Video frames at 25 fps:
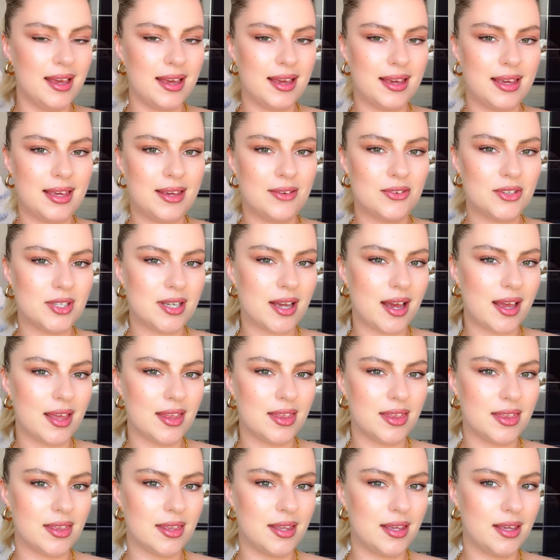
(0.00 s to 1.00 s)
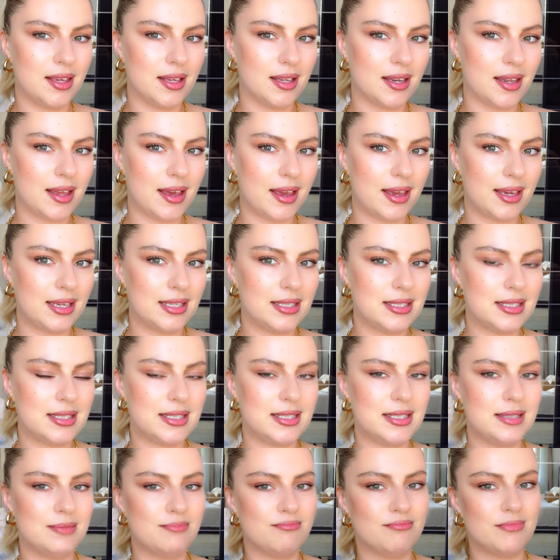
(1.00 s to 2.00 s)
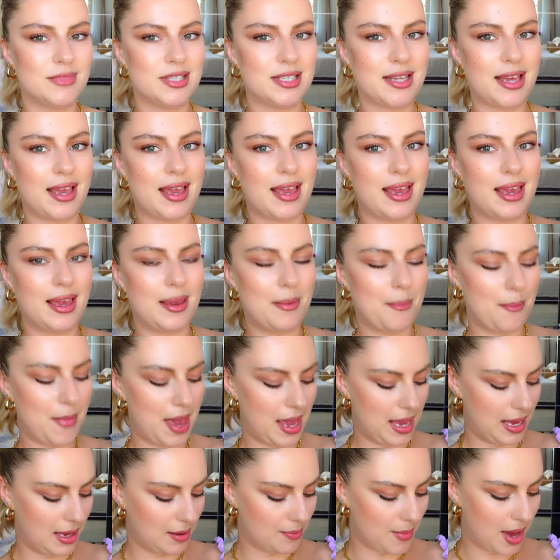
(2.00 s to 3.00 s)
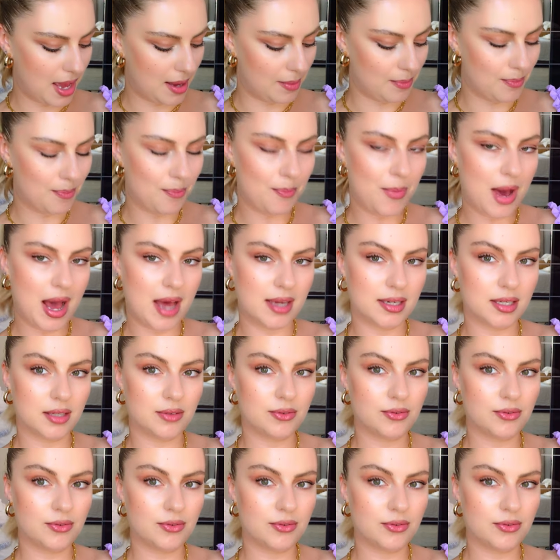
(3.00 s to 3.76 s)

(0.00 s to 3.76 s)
Even I think like they make my body